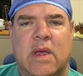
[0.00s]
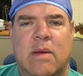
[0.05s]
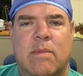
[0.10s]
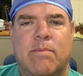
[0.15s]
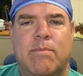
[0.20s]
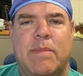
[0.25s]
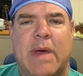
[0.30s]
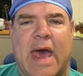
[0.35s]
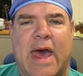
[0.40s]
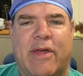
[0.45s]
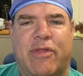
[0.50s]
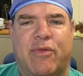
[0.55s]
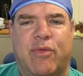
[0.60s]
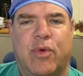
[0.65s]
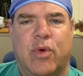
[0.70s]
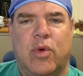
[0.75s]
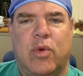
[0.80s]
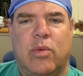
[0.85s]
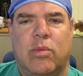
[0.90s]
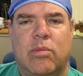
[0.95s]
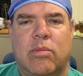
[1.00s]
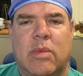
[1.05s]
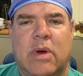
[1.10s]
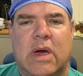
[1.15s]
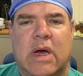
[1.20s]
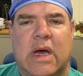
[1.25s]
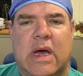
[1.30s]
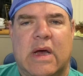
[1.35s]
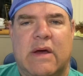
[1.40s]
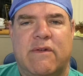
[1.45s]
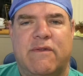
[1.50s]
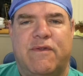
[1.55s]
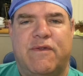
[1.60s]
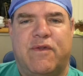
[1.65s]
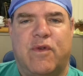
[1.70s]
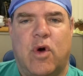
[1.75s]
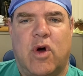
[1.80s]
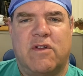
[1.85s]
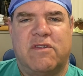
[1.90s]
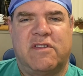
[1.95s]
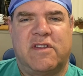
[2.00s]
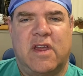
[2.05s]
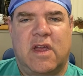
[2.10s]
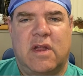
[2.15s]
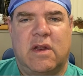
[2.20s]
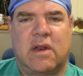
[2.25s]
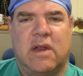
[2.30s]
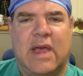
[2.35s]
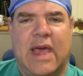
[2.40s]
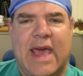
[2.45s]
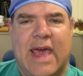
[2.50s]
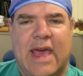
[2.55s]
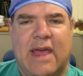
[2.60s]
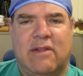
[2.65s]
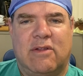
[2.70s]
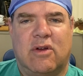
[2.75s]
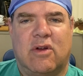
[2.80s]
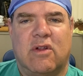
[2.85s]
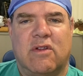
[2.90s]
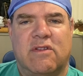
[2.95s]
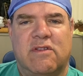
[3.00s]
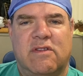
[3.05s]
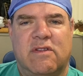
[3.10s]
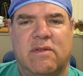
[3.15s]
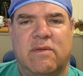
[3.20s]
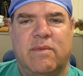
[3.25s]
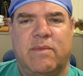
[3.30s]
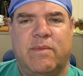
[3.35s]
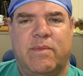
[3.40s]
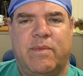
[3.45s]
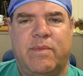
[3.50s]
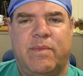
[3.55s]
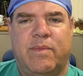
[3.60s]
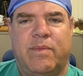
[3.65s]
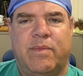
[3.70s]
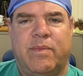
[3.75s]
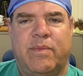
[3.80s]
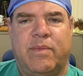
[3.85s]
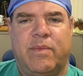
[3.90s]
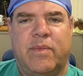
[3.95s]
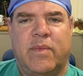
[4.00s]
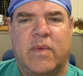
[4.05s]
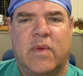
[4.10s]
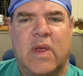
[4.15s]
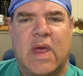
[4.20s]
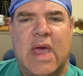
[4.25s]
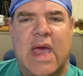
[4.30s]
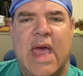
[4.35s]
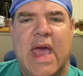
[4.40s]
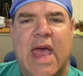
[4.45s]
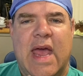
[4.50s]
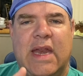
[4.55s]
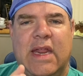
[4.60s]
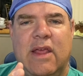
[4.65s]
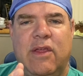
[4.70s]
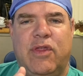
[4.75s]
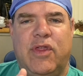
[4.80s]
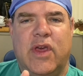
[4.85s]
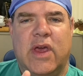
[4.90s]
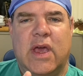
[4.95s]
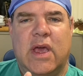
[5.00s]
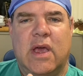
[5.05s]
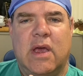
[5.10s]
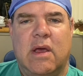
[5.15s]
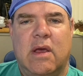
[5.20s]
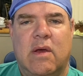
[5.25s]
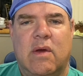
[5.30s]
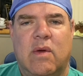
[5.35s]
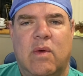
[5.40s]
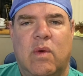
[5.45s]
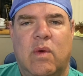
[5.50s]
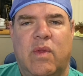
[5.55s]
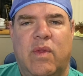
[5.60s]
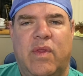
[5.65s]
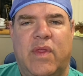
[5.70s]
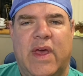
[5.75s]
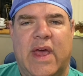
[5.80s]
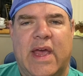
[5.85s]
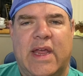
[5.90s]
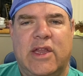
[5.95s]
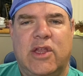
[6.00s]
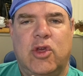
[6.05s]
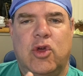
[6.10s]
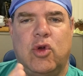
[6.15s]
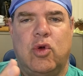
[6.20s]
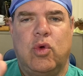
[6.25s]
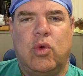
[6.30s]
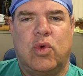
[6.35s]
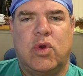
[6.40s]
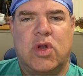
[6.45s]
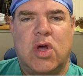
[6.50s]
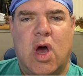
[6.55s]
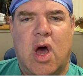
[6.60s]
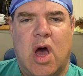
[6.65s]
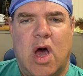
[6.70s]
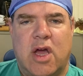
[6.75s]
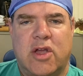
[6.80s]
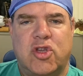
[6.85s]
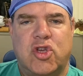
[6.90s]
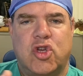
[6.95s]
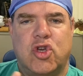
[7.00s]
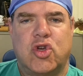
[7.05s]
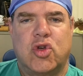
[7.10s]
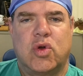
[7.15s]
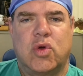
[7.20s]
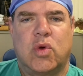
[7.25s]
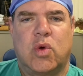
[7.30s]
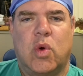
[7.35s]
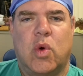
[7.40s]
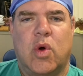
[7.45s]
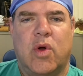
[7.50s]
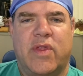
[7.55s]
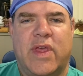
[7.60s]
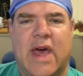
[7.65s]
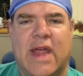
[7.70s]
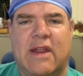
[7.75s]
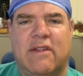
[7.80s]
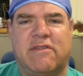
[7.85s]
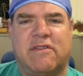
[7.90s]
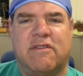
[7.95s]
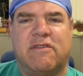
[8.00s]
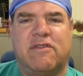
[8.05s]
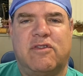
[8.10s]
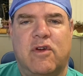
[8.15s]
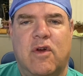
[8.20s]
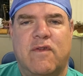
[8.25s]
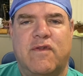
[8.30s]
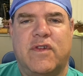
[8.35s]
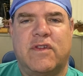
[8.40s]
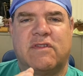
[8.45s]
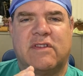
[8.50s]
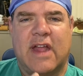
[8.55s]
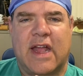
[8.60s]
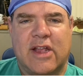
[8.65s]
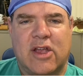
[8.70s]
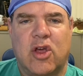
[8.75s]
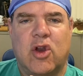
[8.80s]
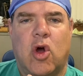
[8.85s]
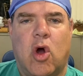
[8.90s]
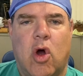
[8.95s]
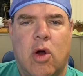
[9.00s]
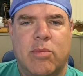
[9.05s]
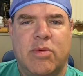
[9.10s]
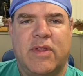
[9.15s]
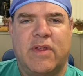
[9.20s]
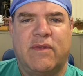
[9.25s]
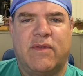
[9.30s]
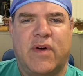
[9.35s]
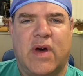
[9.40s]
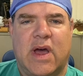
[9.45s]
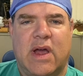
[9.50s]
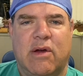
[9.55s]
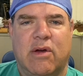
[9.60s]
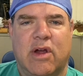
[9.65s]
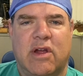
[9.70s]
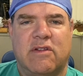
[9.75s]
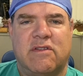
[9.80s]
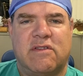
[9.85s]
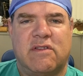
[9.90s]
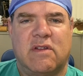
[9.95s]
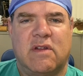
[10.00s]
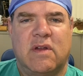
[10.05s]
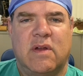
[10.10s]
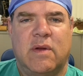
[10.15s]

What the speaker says: bathroom faucet handles, anything that you touch or that is a surface that could harbor the virus,